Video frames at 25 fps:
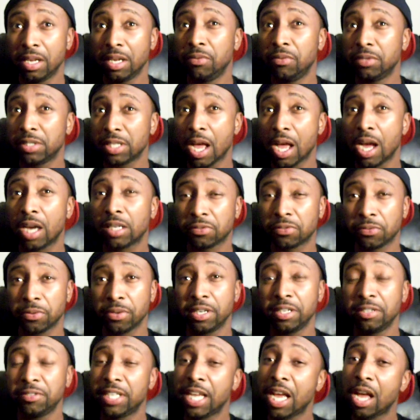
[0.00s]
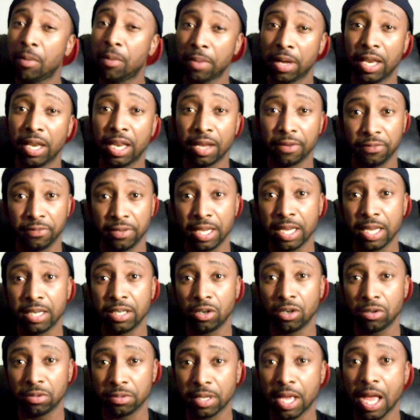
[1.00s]
It was Oxford. It's down by Lafayette
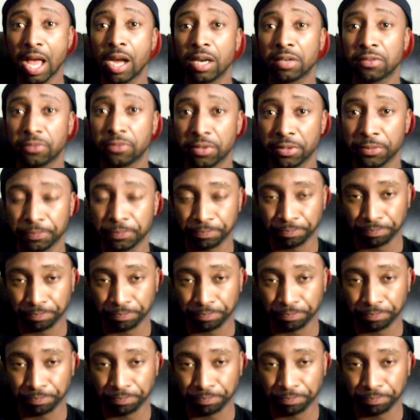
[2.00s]
though. Oxford.